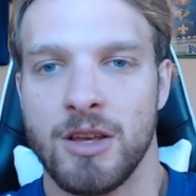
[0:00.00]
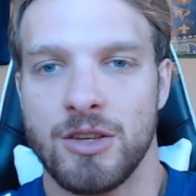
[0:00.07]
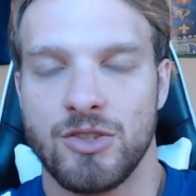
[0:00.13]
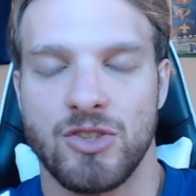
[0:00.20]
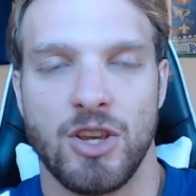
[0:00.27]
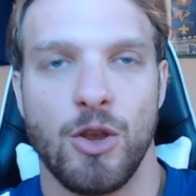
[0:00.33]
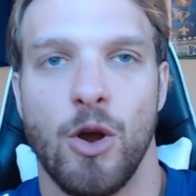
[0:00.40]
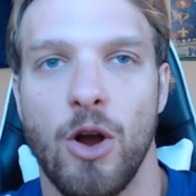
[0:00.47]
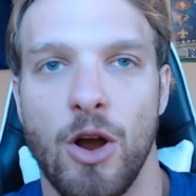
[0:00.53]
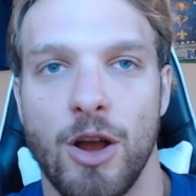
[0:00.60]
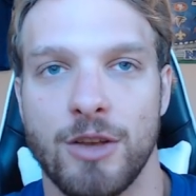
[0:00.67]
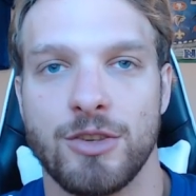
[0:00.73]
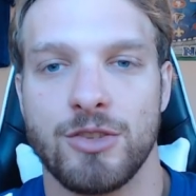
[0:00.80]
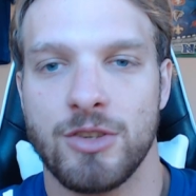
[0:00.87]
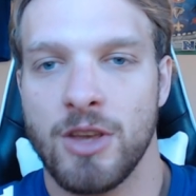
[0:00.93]

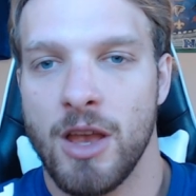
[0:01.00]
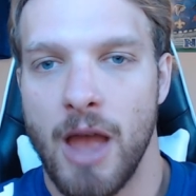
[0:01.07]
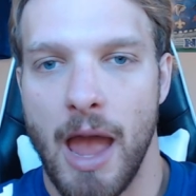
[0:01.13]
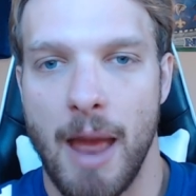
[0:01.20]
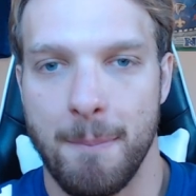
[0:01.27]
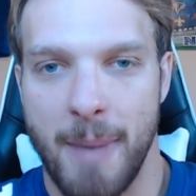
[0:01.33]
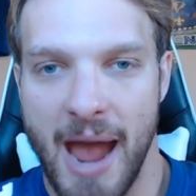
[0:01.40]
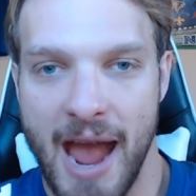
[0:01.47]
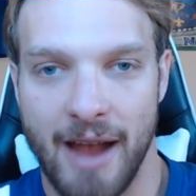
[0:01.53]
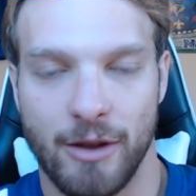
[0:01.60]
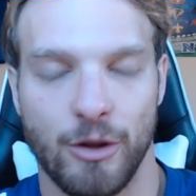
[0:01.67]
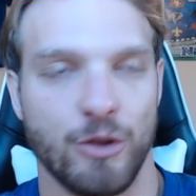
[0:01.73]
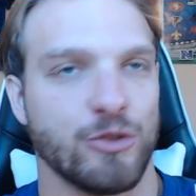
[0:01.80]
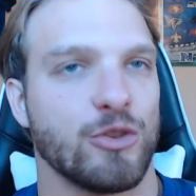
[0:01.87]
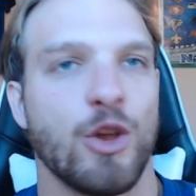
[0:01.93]
Seahawks and
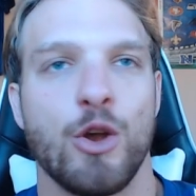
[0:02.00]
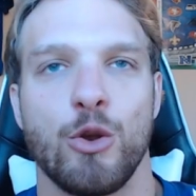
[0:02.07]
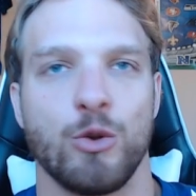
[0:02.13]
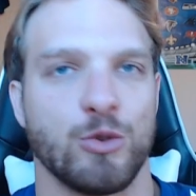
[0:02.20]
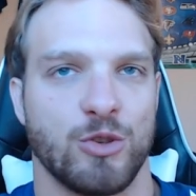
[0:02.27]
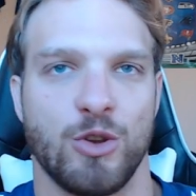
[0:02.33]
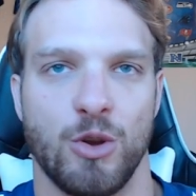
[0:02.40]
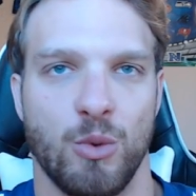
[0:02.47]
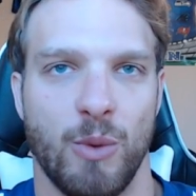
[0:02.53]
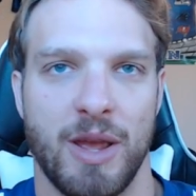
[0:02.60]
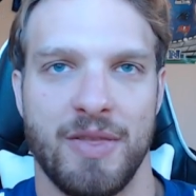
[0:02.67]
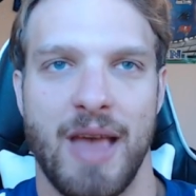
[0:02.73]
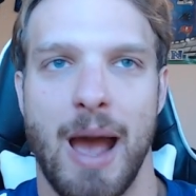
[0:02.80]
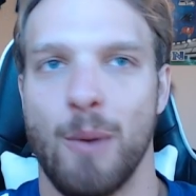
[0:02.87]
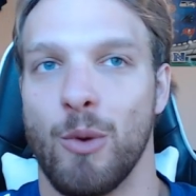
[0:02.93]
Packers, who's going to
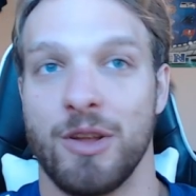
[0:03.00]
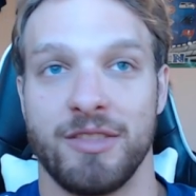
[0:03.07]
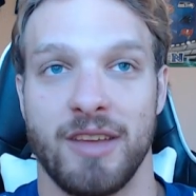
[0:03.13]
win that one?